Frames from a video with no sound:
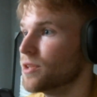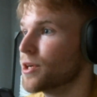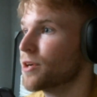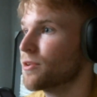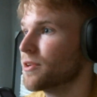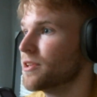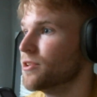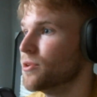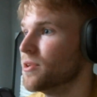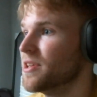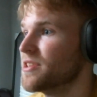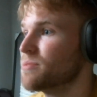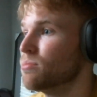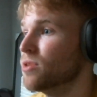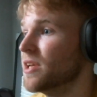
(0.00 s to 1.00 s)
Literally, dude,
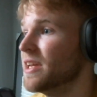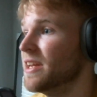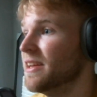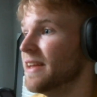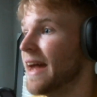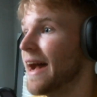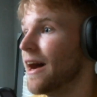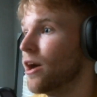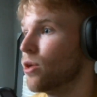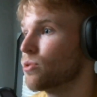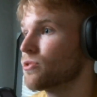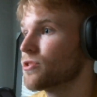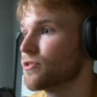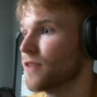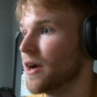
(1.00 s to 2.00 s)
he's bleeding
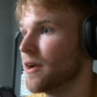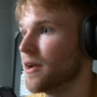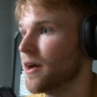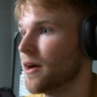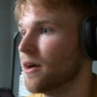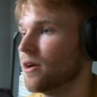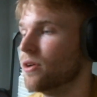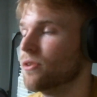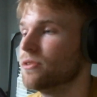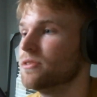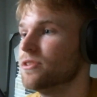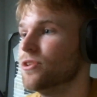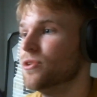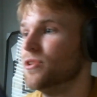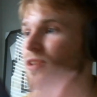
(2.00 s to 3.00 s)
out right now.
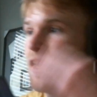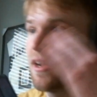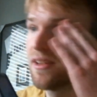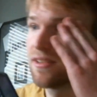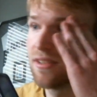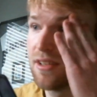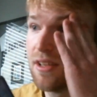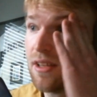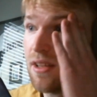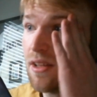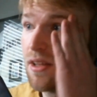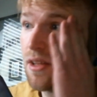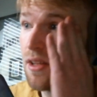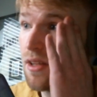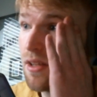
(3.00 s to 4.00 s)
Hope dude, that
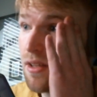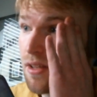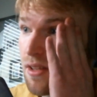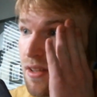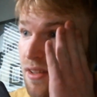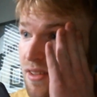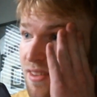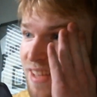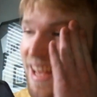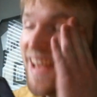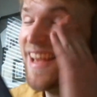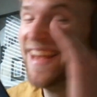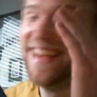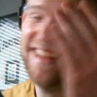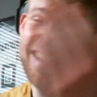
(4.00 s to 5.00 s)

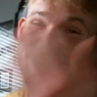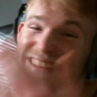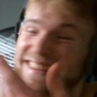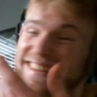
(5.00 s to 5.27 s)
you got.